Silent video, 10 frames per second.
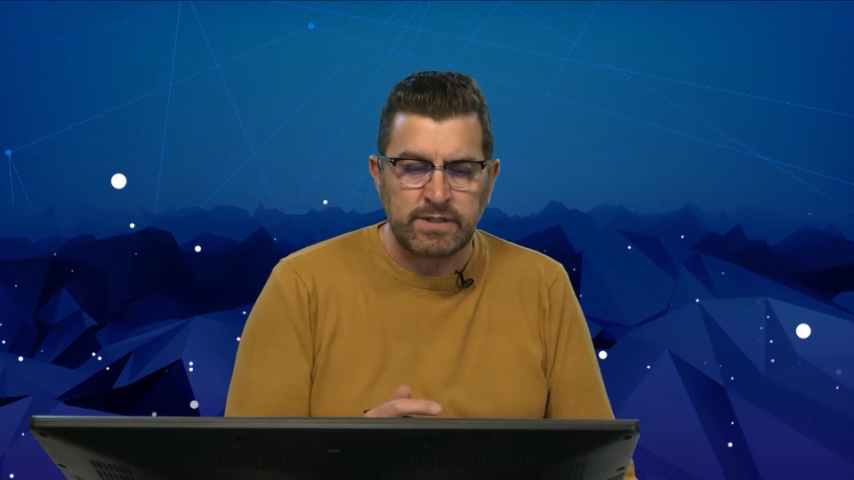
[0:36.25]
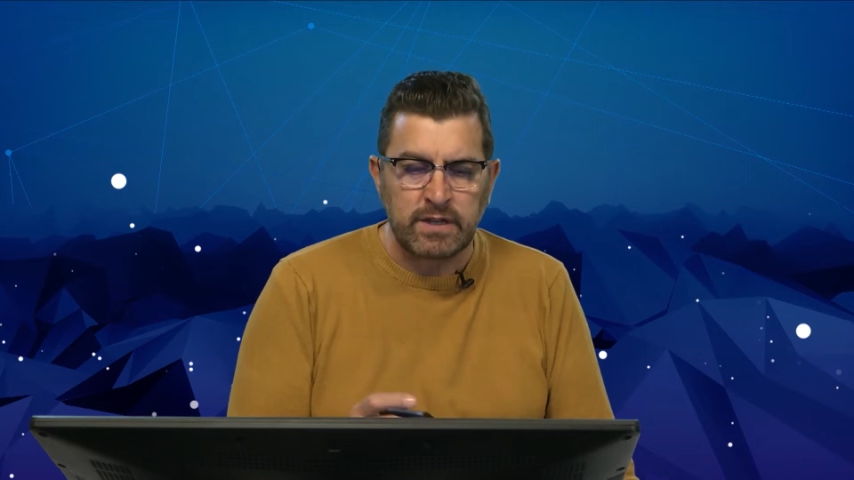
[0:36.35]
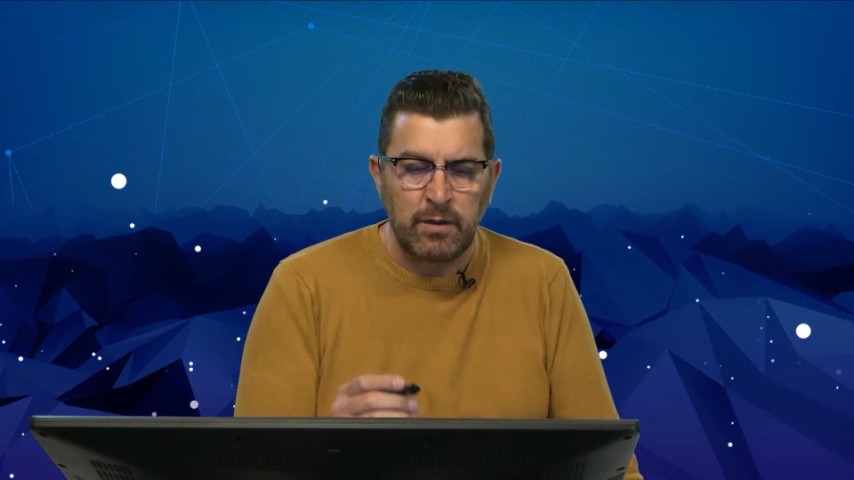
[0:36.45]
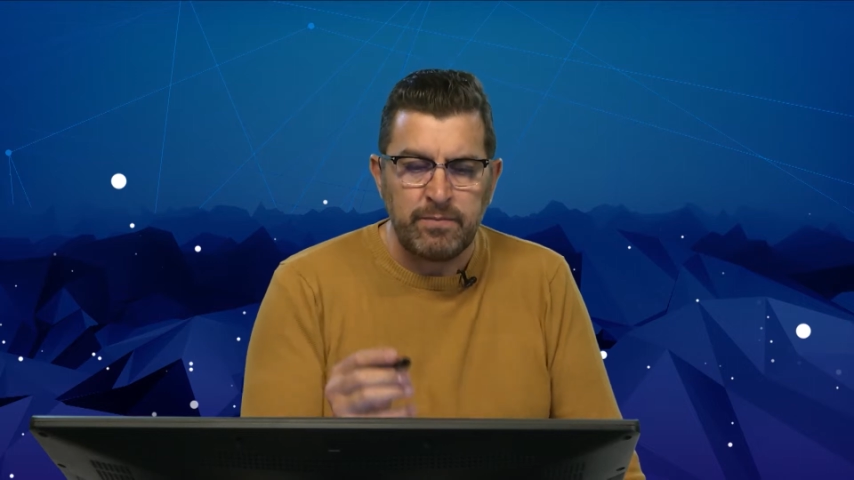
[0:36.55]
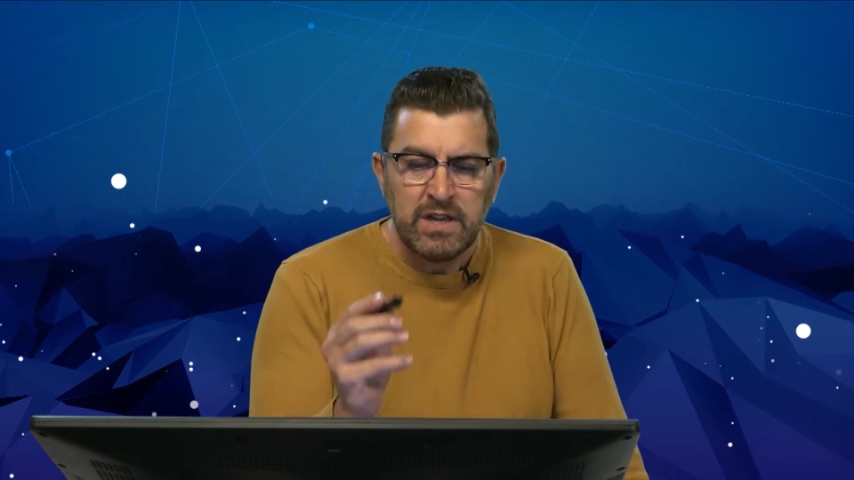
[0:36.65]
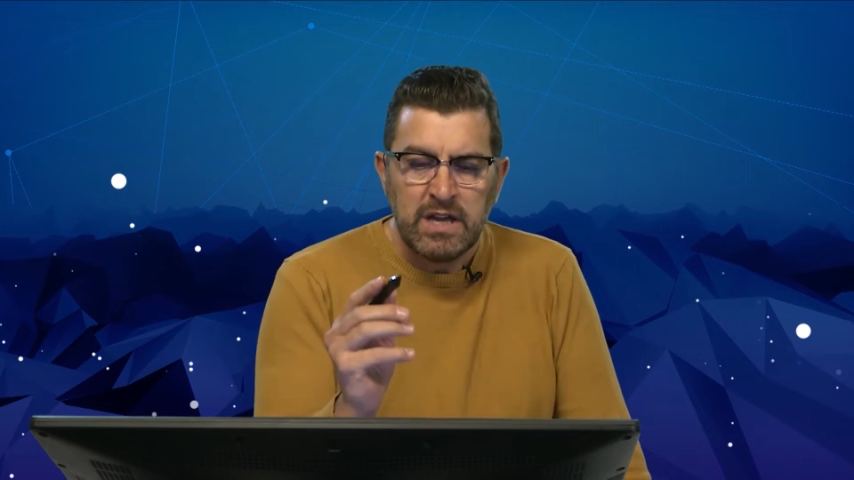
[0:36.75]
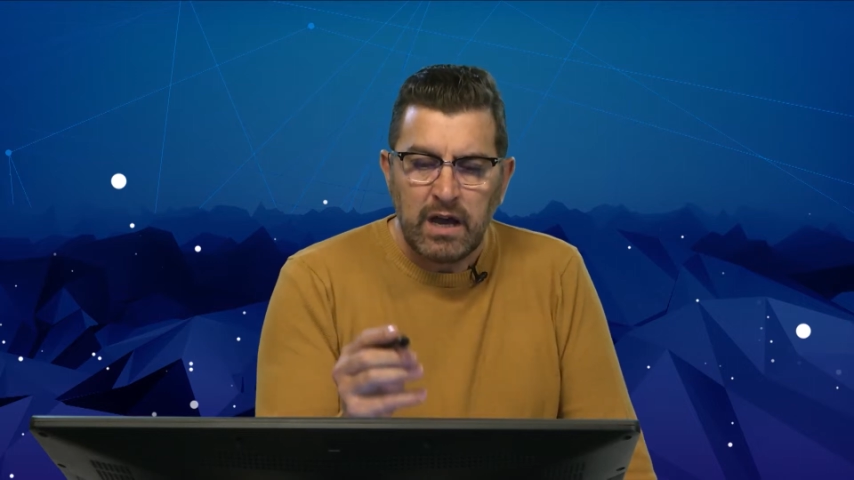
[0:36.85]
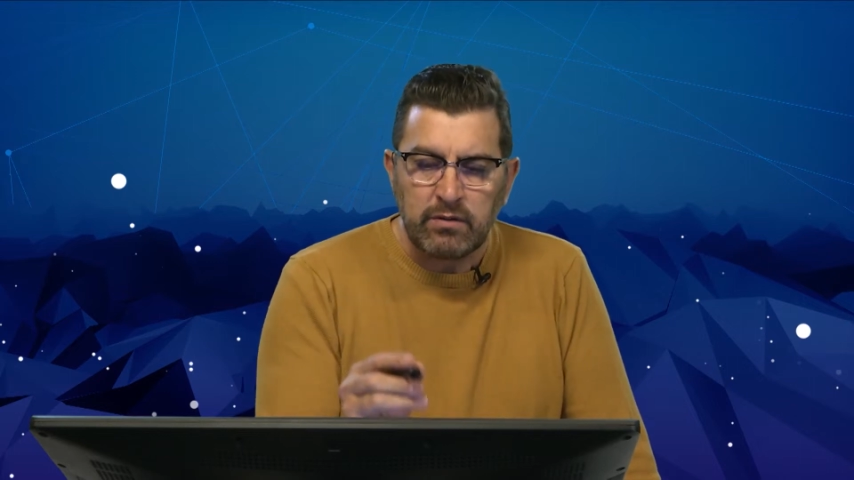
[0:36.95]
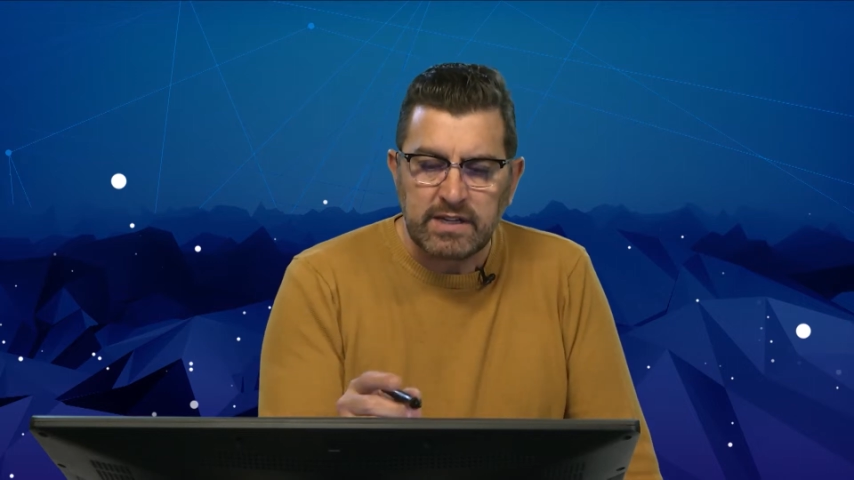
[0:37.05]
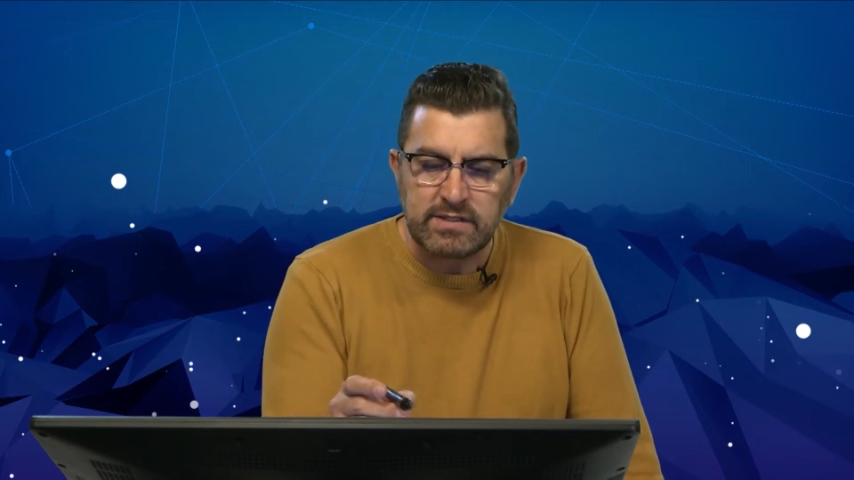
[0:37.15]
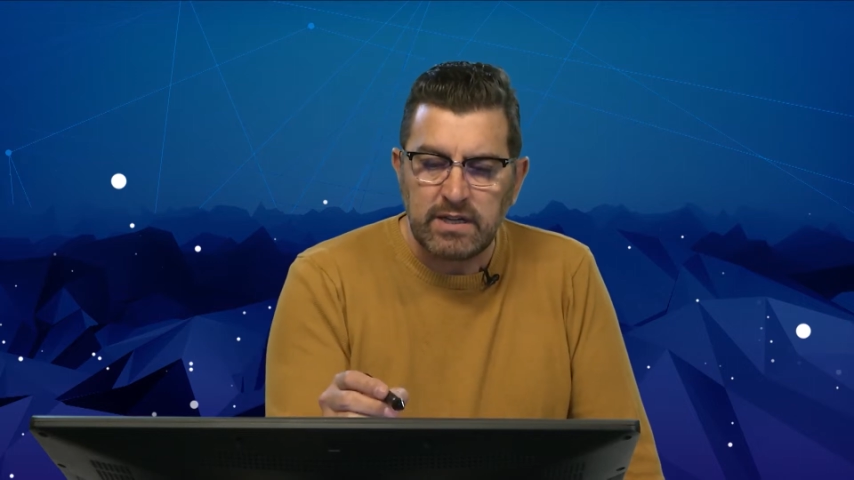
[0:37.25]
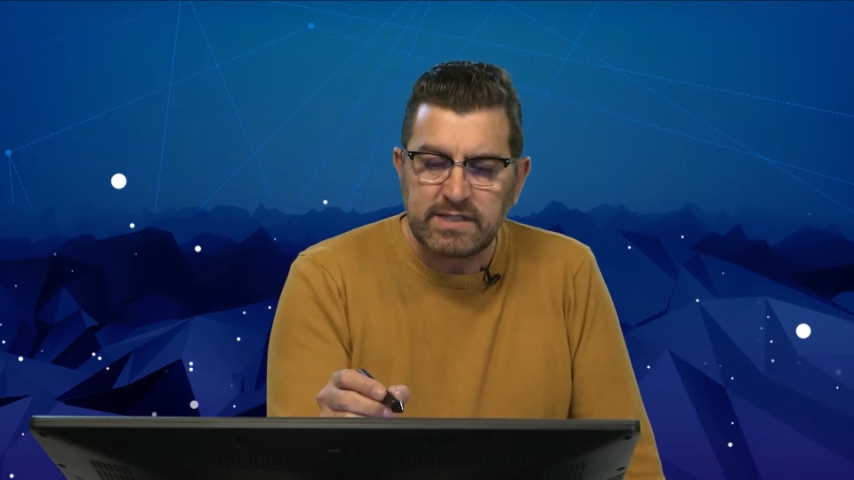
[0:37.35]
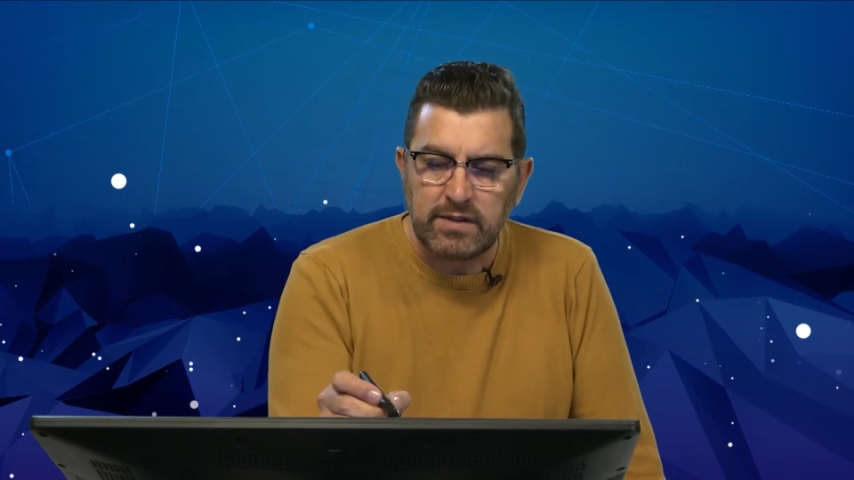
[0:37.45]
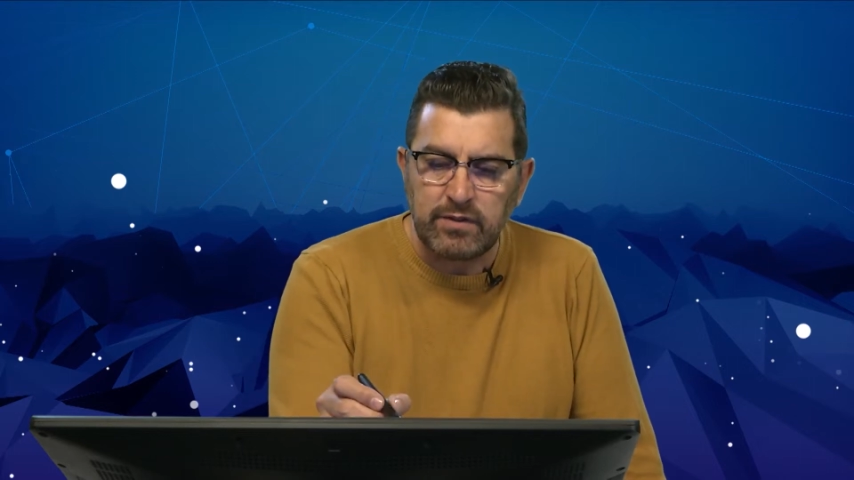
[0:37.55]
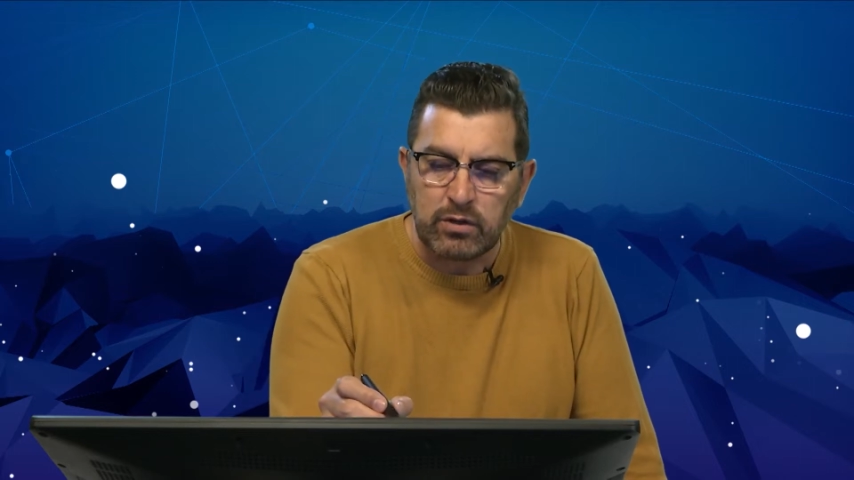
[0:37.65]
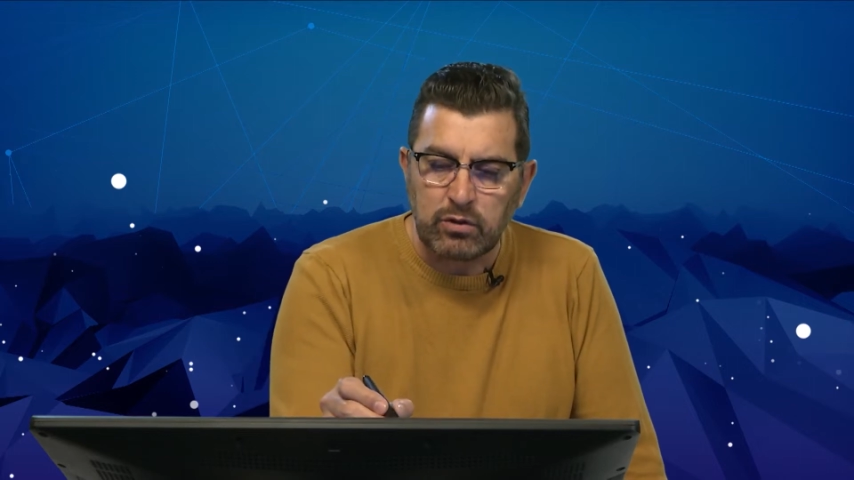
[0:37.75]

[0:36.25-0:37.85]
ago. Okay, so let's have a look